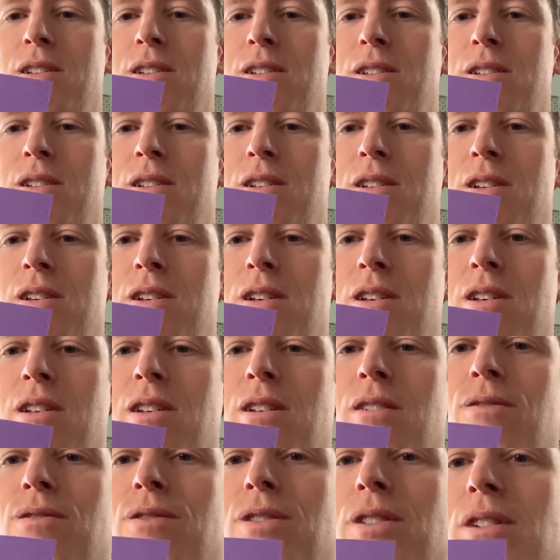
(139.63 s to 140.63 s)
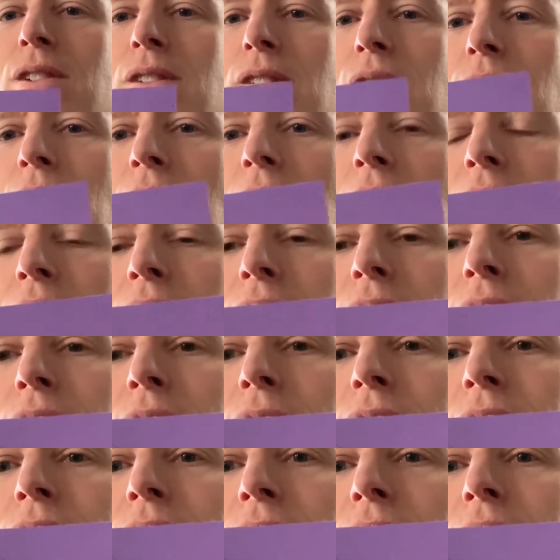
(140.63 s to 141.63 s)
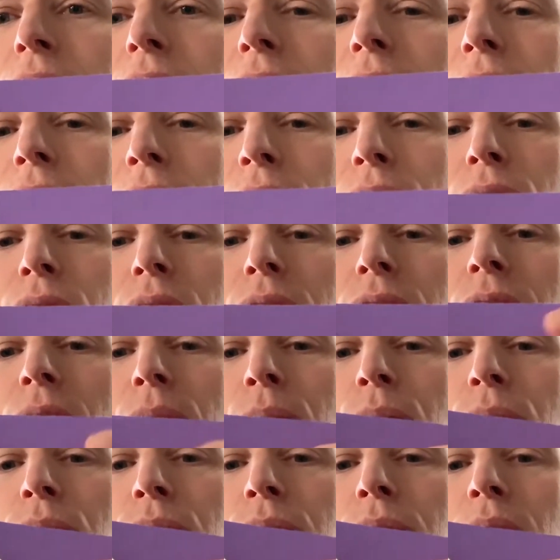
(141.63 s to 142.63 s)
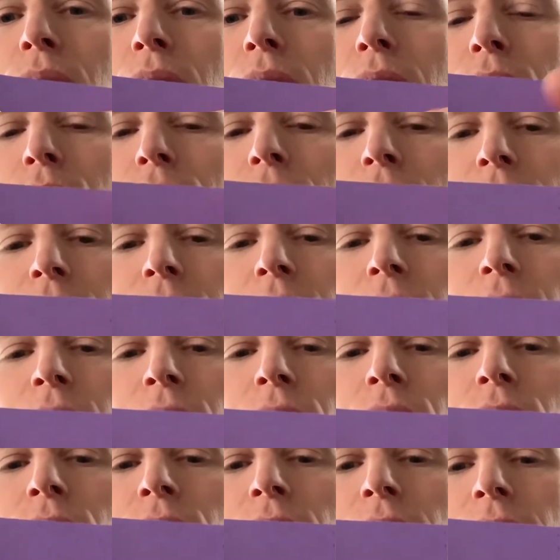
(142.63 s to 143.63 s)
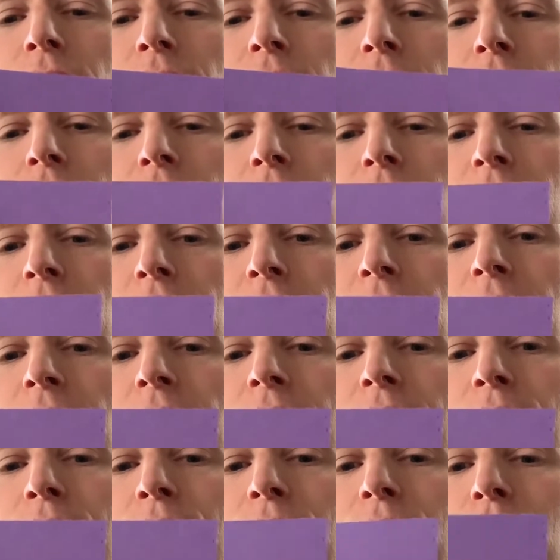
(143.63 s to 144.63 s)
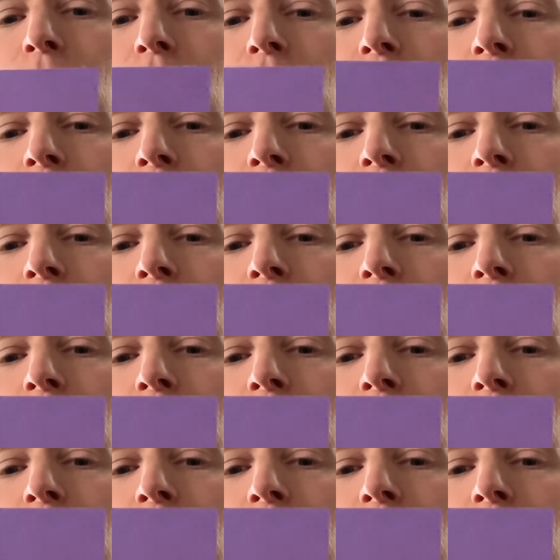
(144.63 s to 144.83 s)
And if I do that, you can see that it resembles a rectangle. And again, doing it